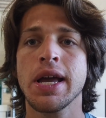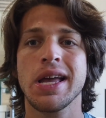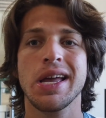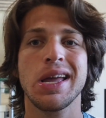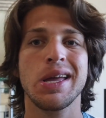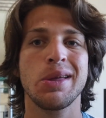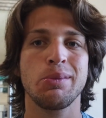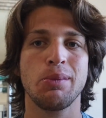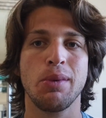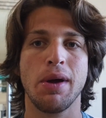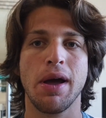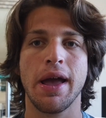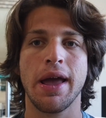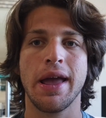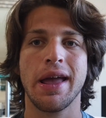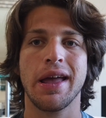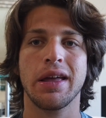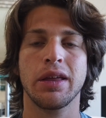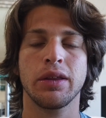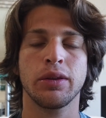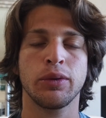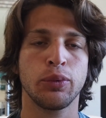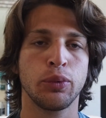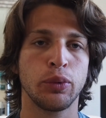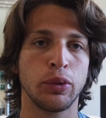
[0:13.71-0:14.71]
in my
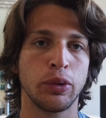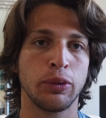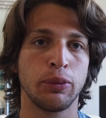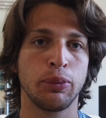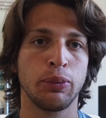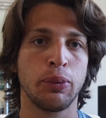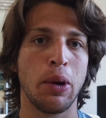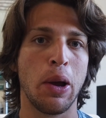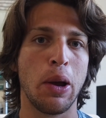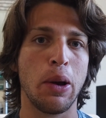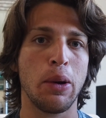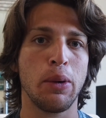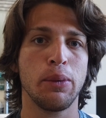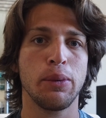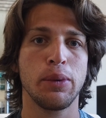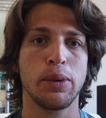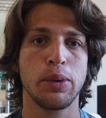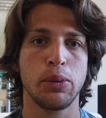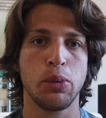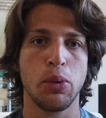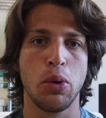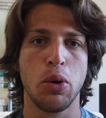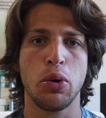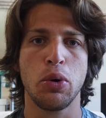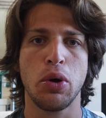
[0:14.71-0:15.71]
hands, which probably
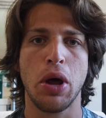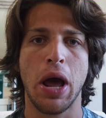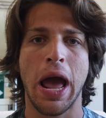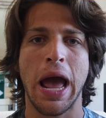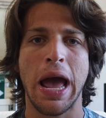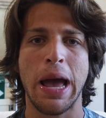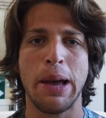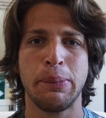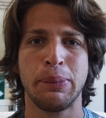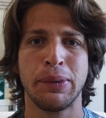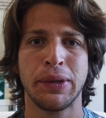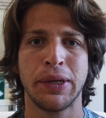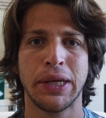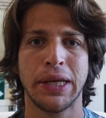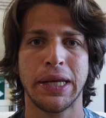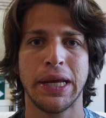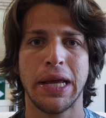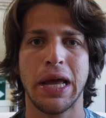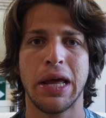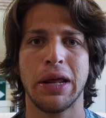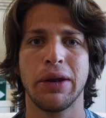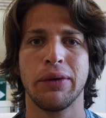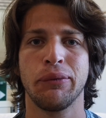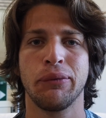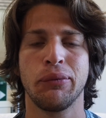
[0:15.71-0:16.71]
won't happen
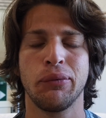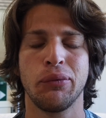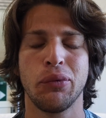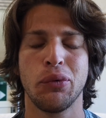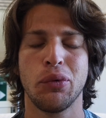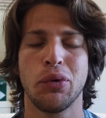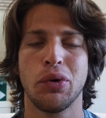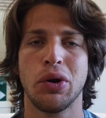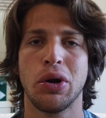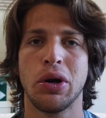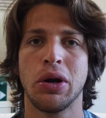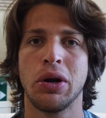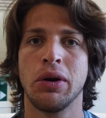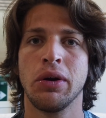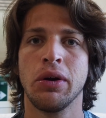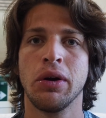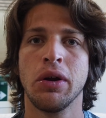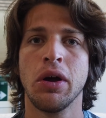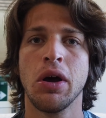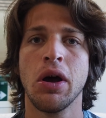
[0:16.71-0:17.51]
again for